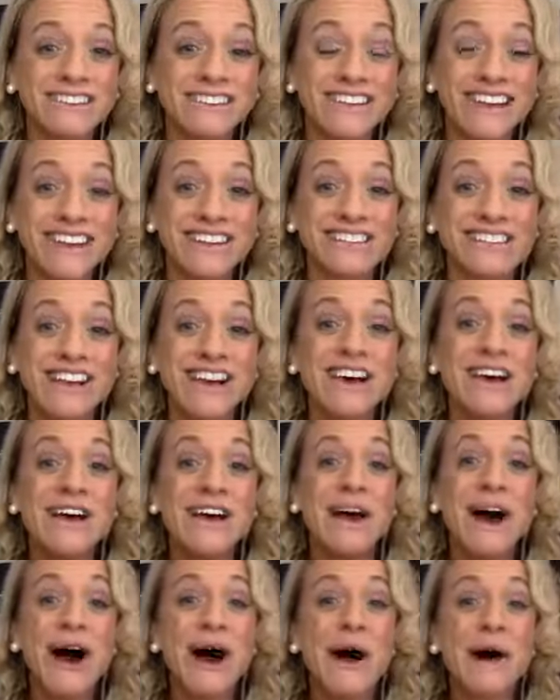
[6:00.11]
today's
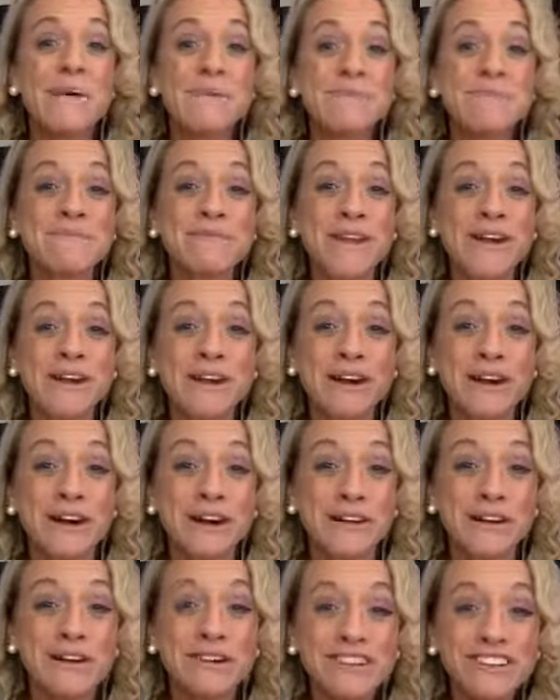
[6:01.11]

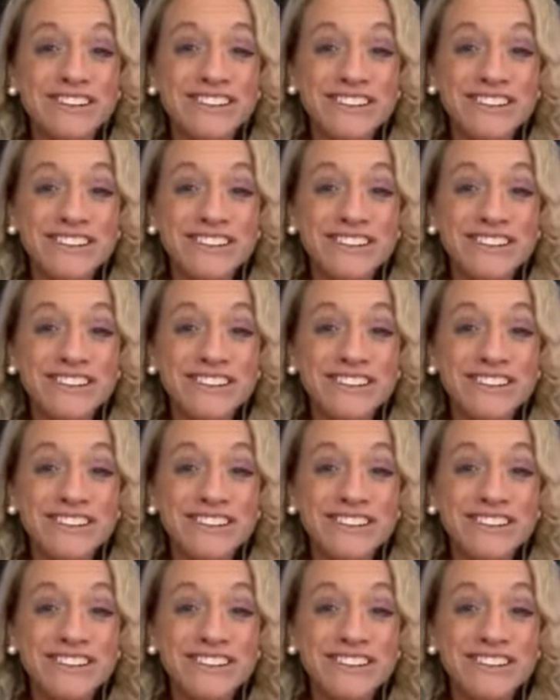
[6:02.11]
our coaching